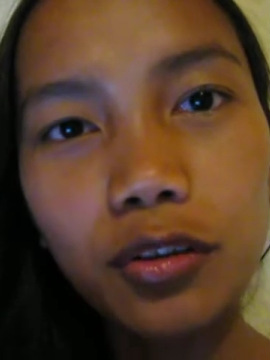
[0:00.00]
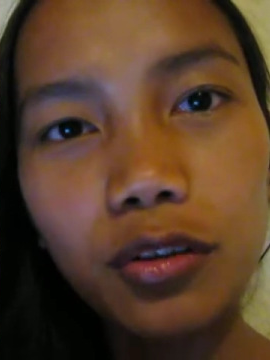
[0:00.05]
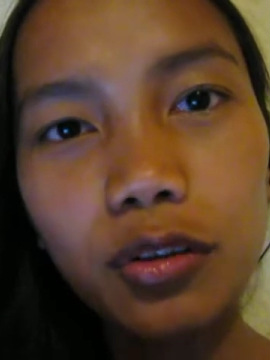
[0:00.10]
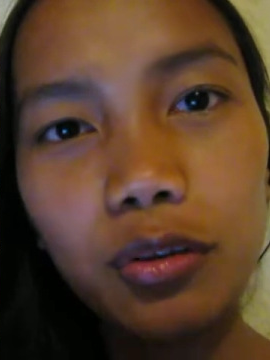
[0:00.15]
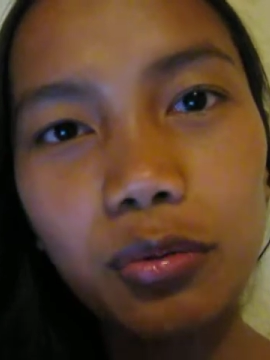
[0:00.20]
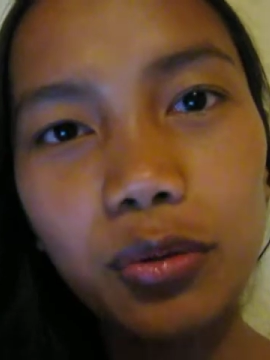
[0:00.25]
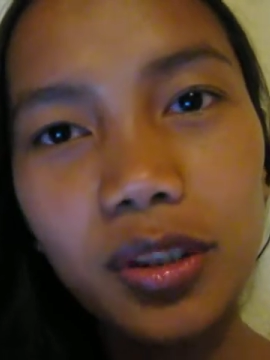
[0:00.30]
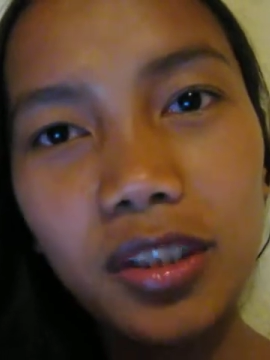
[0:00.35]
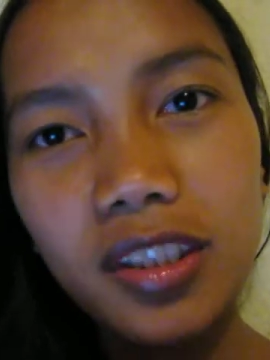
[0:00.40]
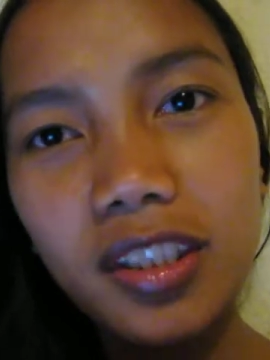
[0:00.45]
you
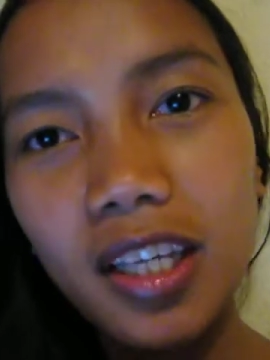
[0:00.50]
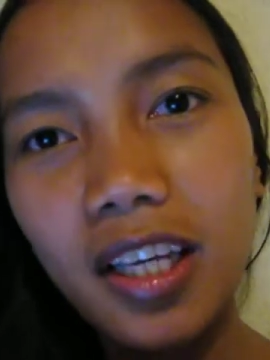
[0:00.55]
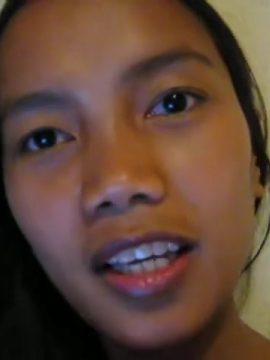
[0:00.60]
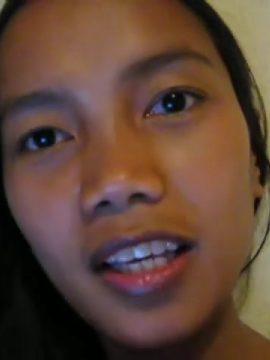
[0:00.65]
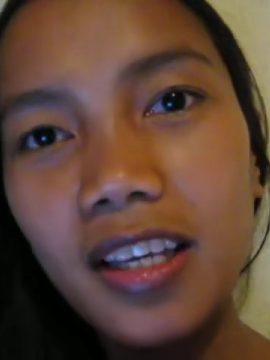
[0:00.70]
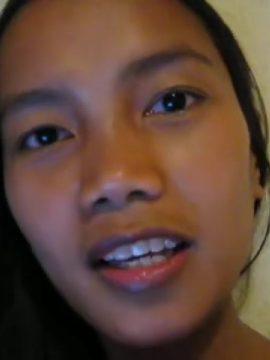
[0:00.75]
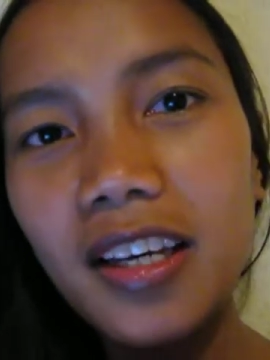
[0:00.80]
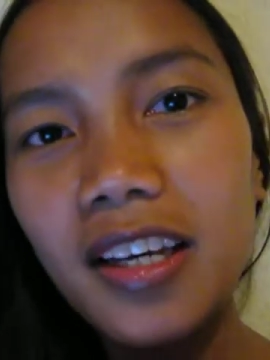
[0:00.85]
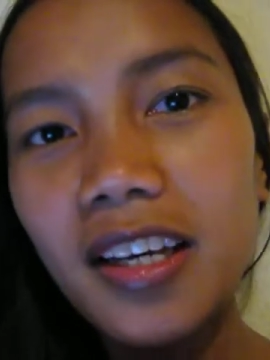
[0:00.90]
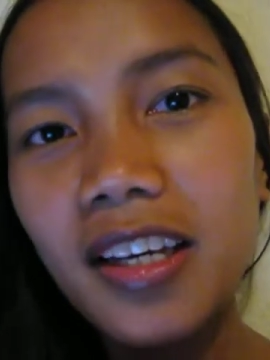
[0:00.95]
would say
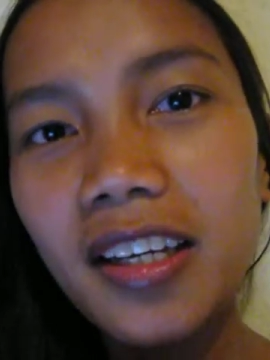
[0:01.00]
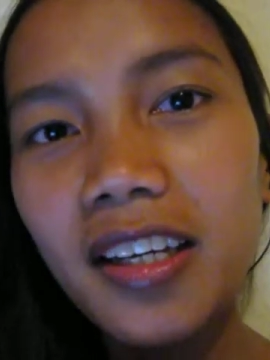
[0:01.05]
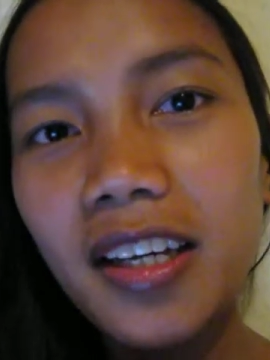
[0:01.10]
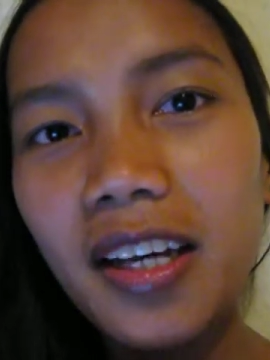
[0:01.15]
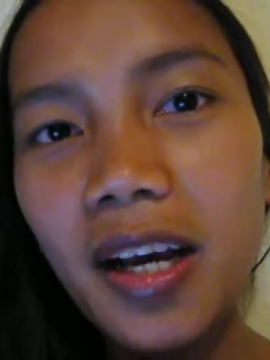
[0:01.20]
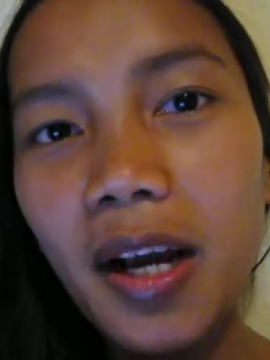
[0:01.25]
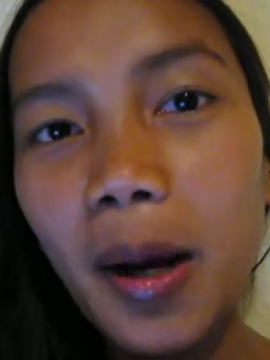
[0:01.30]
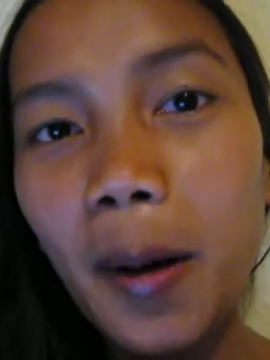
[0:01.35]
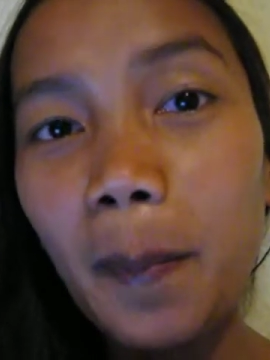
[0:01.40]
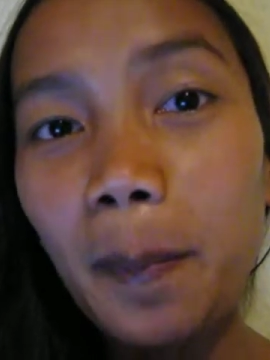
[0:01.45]

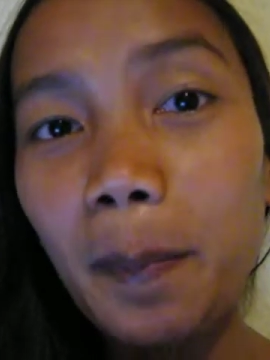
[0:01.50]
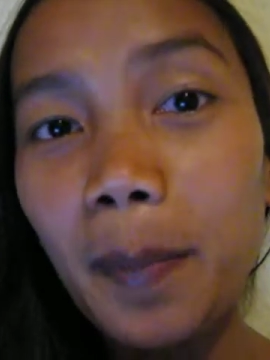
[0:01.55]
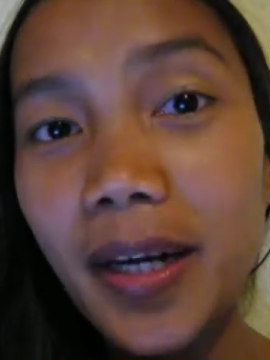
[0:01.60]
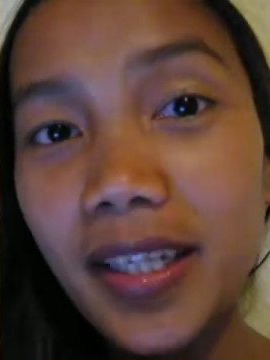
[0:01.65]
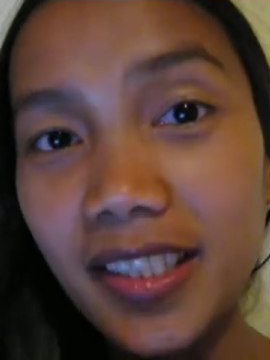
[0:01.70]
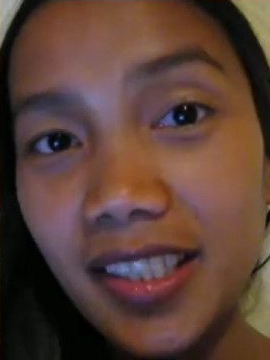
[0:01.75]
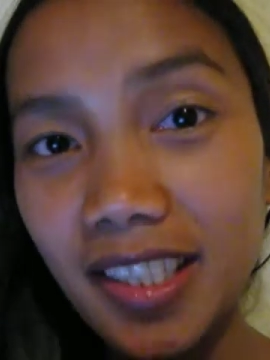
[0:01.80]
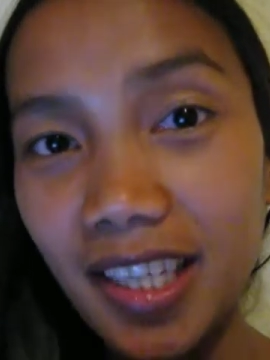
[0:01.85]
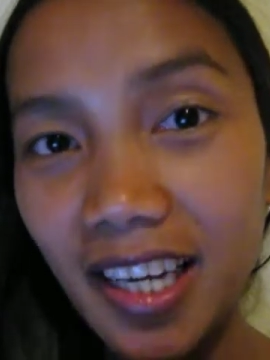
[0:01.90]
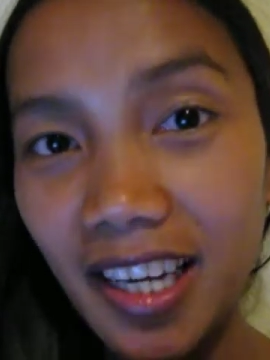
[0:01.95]

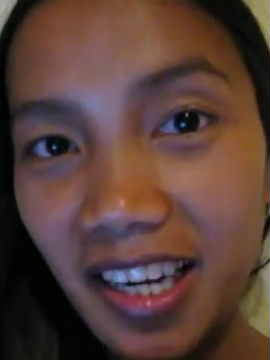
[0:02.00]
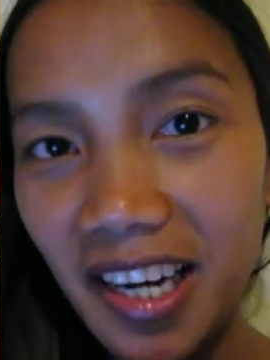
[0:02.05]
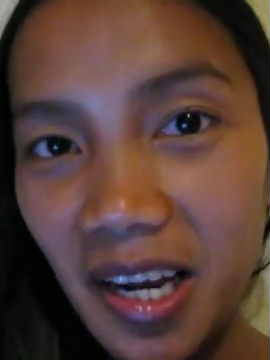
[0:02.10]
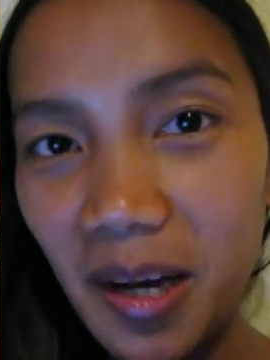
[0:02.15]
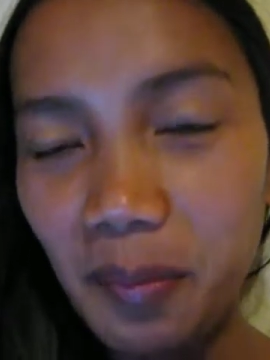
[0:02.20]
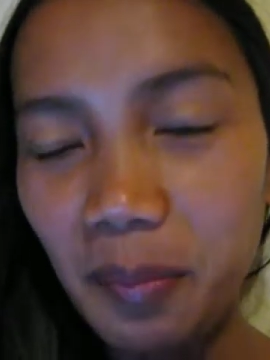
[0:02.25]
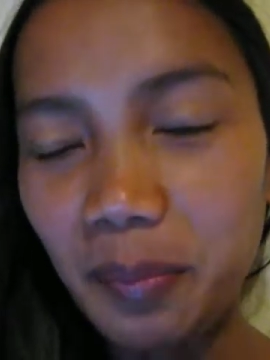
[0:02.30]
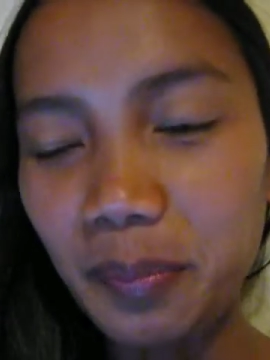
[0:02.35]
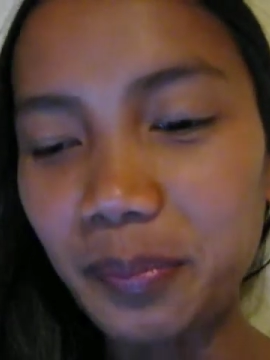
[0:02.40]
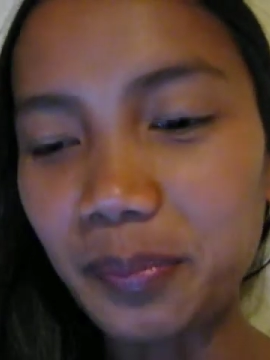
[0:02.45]
masarap.